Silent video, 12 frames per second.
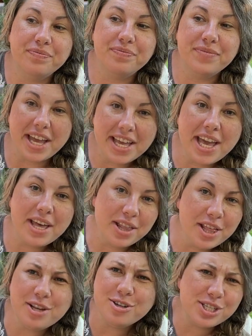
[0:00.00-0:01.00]
they can't,
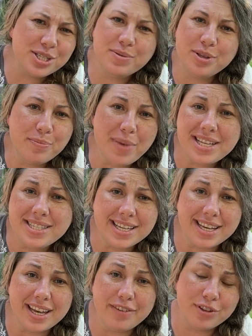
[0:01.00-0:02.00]
and they're
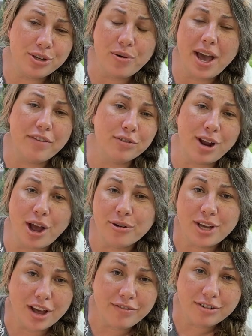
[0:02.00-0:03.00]
messy. If you don't have ground
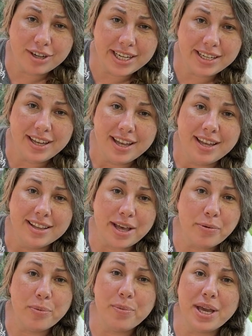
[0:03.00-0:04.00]
covering, they
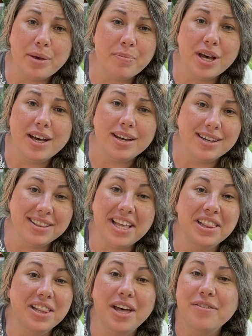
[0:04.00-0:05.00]
will make mud, and they
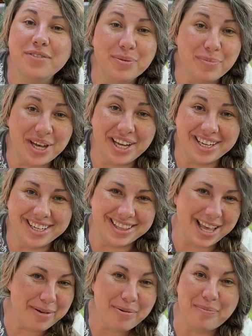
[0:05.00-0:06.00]
love the mud, and
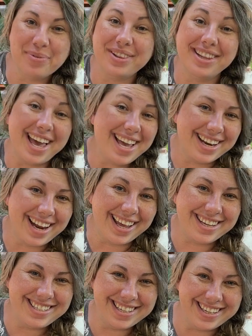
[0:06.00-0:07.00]
they will play in
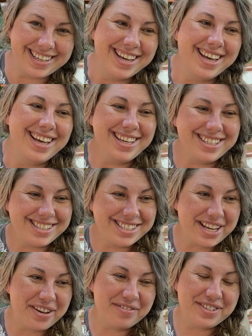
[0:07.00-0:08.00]
it and
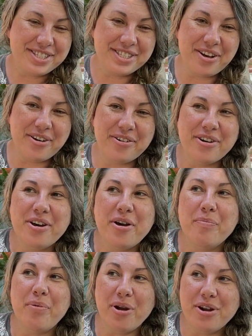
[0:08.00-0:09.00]
stuff. And so
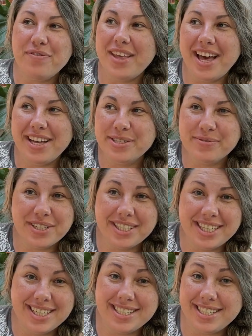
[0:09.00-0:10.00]
part of that is
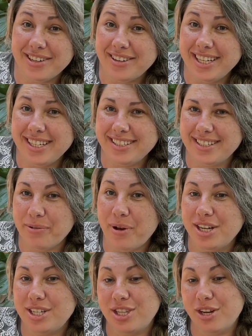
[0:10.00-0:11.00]
really endearing to
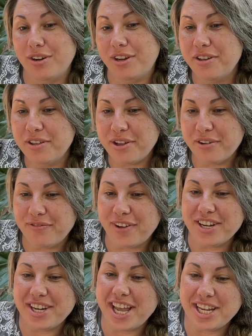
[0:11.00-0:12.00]
watch their
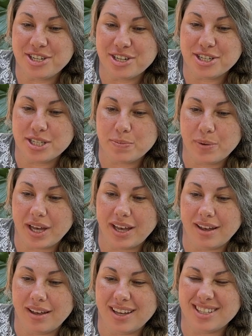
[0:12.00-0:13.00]
fun natures,
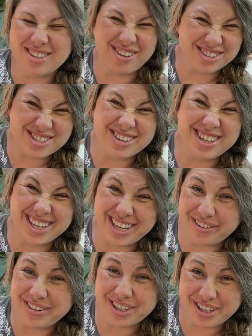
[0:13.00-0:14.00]
but it's also can
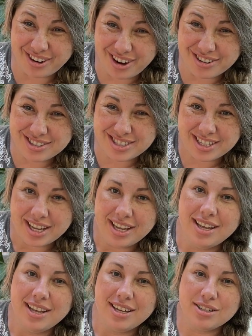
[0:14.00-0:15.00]
get really gross.
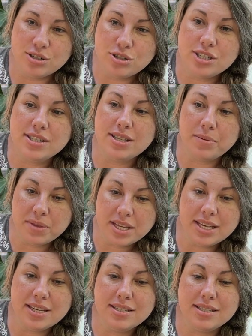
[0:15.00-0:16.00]
And so just
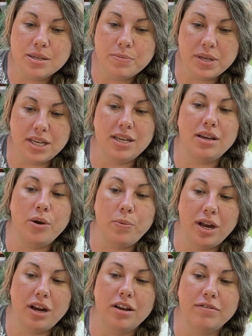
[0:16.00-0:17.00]
something to be
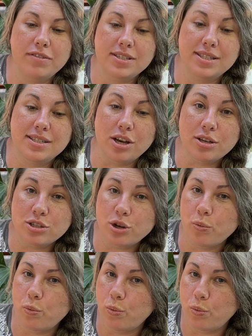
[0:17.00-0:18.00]
aware of is ducks
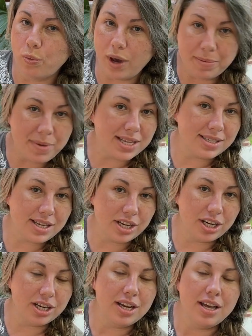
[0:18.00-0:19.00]
are way
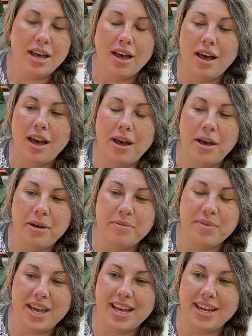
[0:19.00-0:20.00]
messier,
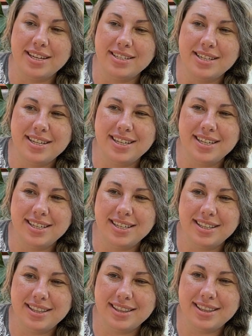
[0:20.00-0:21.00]
and
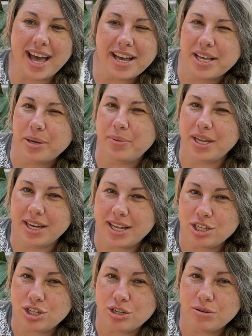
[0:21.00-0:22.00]
that can be an
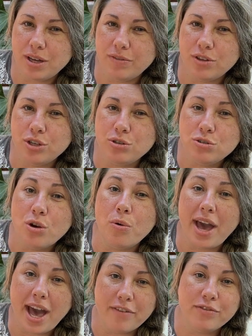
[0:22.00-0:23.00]
issue if you don't
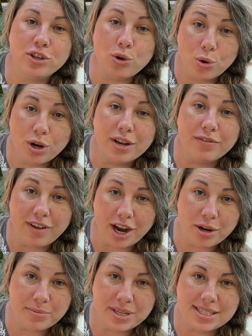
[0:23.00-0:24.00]
have your
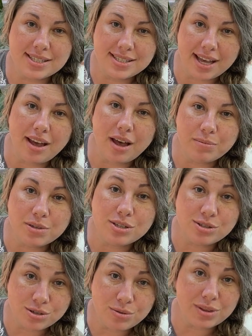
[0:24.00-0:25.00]
environment set up to
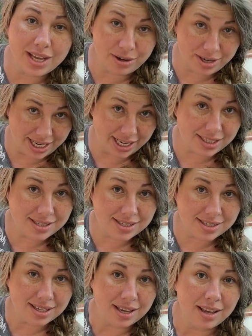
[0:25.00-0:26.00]
suit their
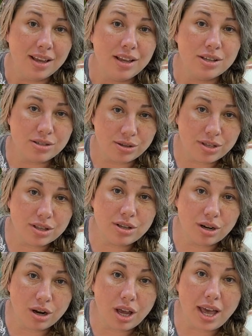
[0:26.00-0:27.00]
needs, so that
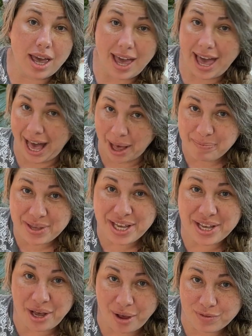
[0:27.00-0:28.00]
they're happy
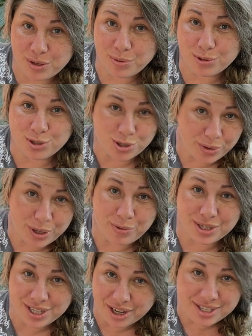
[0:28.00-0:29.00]
and comfortable doing
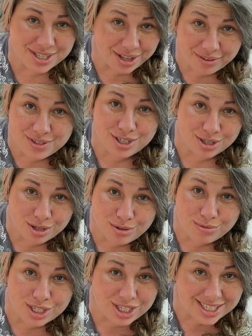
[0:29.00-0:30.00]
what ducks love to do,
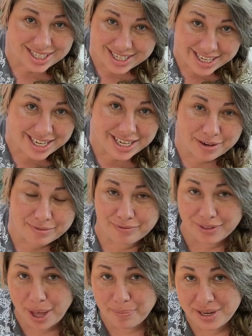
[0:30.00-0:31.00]
which is digging and
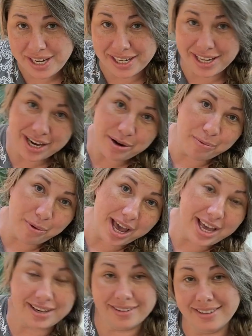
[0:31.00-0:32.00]
flapping and getting wet
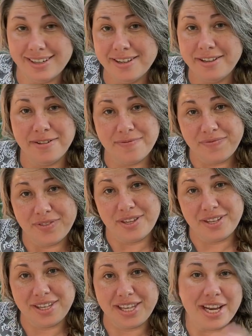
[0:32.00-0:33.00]
and
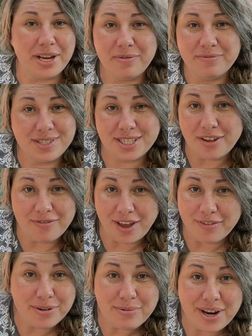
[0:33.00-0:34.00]
getting stuff
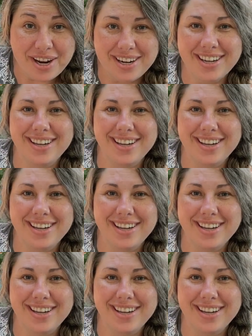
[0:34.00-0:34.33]
everywhere.